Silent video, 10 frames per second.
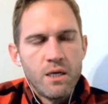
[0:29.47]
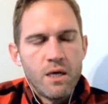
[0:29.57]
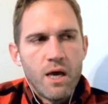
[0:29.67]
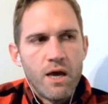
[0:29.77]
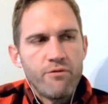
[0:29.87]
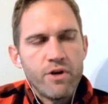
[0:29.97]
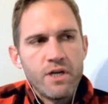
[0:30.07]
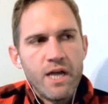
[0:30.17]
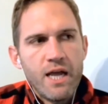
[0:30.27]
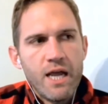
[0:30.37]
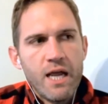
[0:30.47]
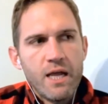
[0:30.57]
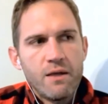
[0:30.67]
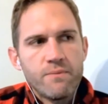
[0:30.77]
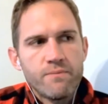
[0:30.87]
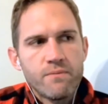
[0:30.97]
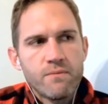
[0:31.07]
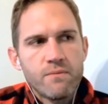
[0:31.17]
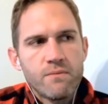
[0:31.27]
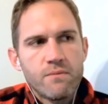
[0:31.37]
every day,
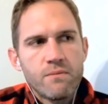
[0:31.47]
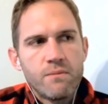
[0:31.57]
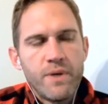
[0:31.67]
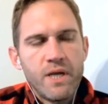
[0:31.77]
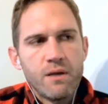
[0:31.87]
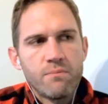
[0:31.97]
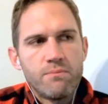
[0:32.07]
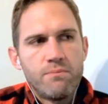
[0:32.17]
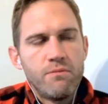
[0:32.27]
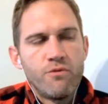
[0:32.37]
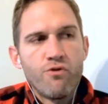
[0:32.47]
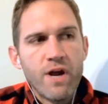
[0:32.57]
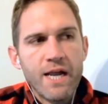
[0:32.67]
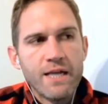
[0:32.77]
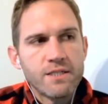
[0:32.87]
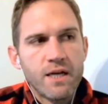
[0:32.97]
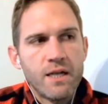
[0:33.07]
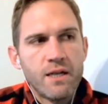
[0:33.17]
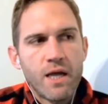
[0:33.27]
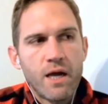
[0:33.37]
being raised
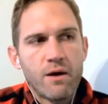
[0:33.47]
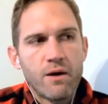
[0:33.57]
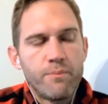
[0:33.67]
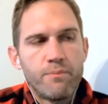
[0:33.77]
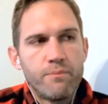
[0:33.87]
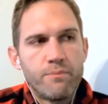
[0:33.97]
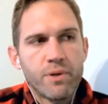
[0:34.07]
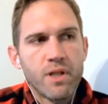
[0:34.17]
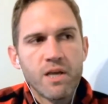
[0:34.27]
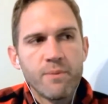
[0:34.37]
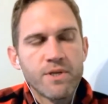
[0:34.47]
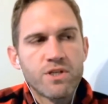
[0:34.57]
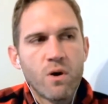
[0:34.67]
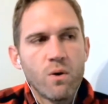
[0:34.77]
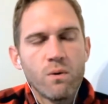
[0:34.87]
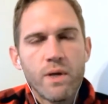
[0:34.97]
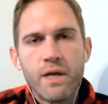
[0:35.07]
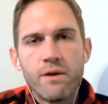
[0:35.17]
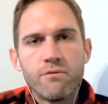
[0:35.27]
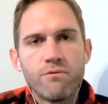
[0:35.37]
in a polygamous cult
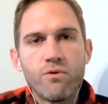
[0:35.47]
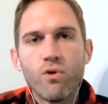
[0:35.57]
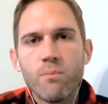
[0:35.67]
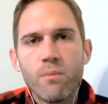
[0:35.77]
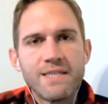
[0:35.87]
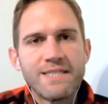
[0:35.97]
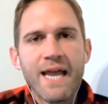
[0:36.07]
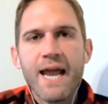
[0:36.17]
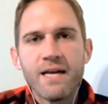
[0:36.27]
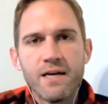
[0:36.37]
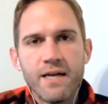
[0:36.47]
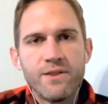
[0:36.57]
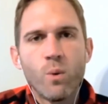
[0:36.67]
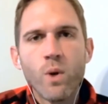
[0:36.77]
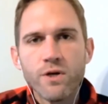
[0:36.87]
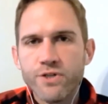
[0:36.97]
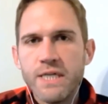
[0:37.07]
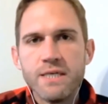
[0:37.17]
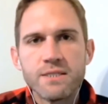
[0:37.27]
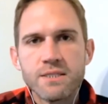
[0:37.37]
in rural Montana in the
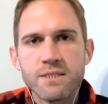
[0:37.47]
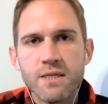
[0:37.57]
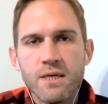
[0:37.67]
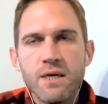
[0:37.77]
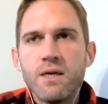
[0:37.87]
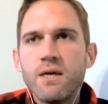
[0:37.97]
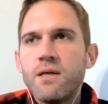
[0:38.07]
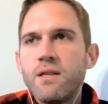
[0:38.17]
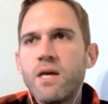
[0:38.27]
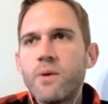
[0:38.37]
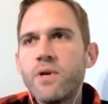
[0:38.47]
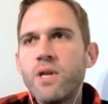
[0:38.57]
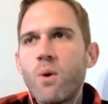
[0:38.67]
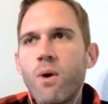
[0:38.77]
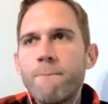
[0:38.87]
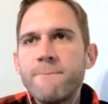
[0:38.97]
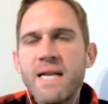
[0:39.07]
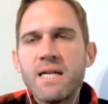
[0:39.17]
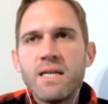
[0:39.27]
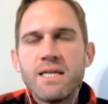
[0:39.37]
wilderness, there were no
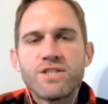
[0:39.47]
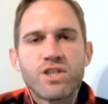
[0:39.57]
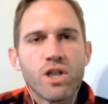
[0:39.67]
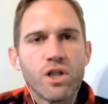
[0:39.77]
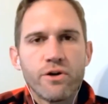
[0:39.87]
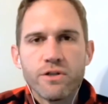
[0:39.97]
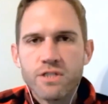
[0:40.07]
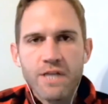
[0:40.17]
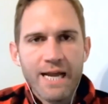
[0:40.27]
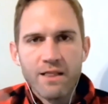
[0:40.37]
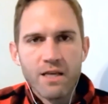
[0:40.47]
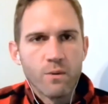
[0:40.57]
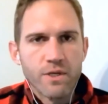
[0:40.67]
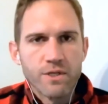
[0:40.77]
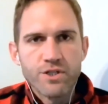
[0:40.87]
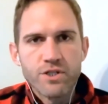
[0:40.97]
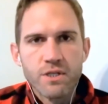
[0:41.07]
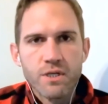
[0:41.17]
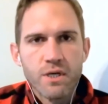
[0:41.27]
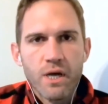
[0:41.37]
amenities to learn sign language
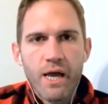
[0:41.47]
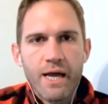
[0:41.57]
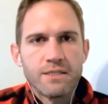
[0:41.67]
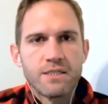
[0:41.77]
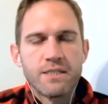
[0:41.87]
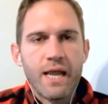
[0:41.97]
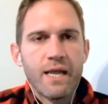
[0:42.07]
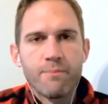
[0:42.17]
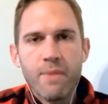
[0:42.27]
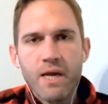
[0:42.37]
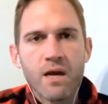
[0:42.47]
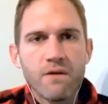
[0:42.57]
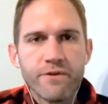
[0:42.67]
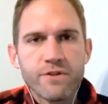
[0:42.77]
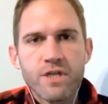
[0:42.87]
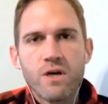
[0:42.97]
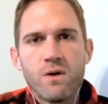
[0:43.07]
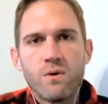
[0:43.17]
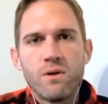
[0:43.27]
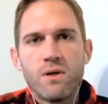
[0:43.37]
and stay in my comfort
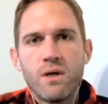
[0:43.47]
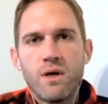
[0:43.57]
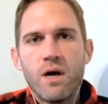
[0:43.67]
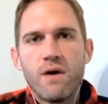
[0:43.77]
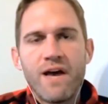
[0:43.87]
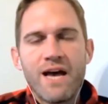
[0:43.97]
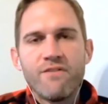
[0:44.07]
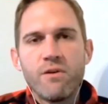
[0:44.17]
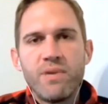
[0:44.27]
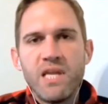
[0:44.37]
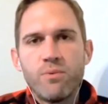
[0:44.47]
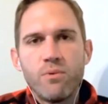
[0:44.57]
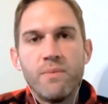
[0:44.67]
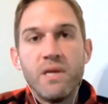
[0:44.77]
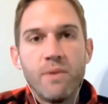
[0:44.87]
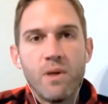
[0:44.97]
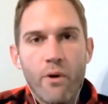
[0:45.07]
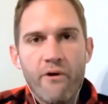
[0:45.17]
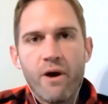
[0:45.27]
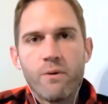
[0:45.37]
zone of having people meet me
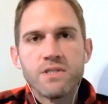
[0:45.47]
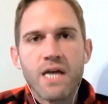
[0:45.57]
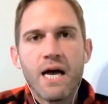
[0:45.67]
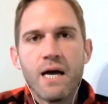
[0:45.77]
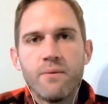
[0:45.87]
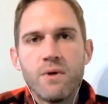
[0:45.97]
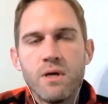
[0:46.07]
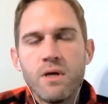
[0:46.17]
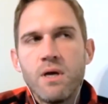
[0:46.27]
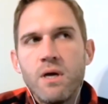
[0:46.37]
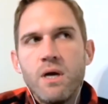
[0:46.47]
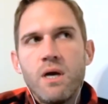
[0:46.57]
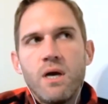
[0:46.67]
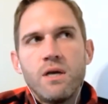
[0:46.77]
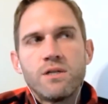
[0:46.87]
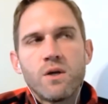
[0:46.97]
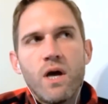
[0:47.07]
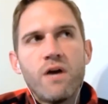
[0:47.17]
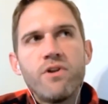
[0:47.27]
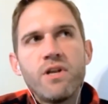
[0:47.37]
where I was at. So
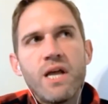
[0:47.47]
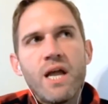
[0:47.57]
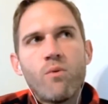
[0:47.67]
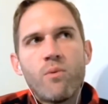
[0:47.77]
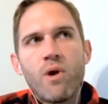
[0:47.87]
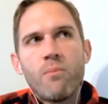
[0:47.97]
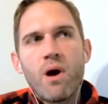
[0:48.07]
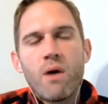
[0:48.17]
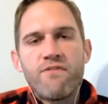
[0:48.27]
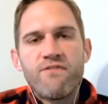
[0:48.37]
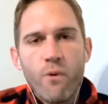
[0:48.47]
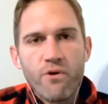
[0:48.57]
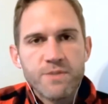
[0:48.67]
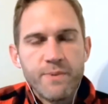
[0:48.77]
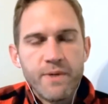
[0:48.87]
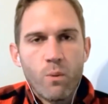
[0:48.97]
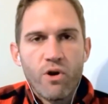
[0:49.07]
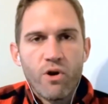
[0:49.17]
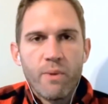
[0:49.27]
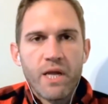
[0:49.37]
every day when my mom forced me to wear
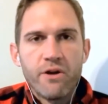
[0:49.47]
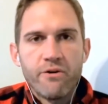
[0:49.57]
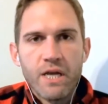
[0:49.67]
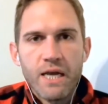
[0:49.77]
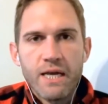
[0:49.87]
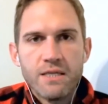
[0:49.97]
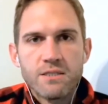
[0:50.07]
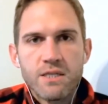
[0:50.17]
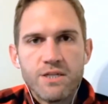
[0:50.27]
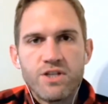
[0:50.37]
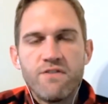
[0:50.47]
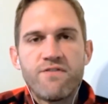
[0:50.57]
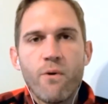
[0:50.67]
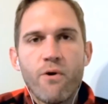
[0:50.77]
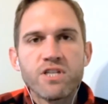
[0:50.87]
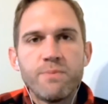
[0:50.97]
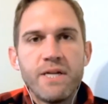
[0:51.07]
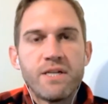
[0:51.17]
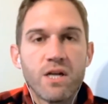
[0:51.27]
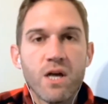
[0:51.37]
my hearing aids and she forced me
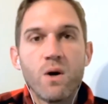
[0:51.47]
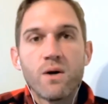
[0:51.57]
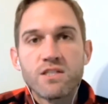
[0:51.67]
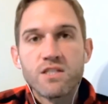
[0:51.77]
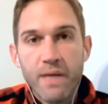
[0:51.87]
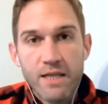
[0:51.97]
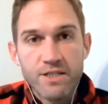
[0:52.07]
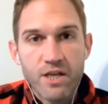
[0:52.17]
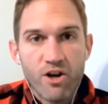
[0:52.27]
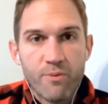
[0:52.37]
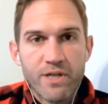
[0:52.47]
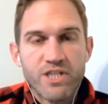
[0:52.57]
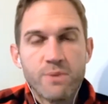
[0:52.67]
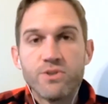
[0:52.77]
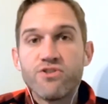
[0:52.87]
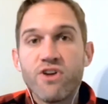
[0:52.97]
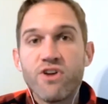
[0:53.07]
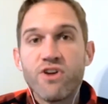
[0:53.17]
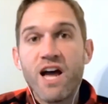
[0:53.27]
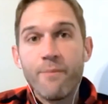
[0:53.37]
to go to speech therapy, she would drive
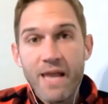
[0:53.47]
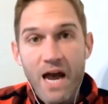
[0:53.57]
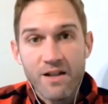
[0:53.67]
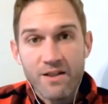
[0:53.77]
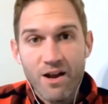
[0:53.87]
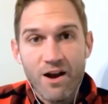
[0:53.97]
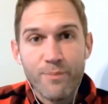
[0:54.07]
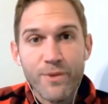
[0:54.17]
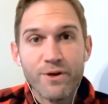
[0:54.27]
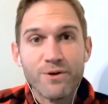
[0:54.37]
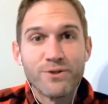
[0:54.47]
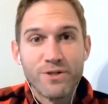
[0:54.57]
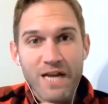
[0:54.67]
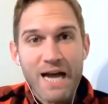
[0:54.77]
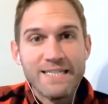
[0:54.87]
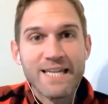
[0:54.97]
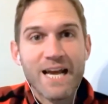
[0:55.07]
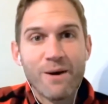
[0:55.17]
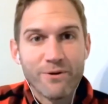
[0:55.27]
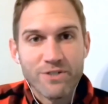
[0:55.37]
me out of the commune to a tiny town where
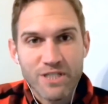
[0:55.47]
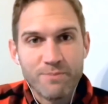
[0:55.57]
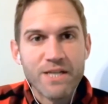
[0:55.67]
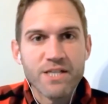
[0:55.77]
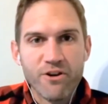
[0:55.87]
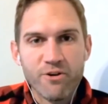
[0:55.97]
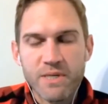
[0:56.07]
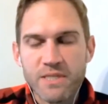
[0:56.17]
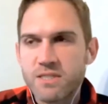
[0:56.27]
there was a speech therapist,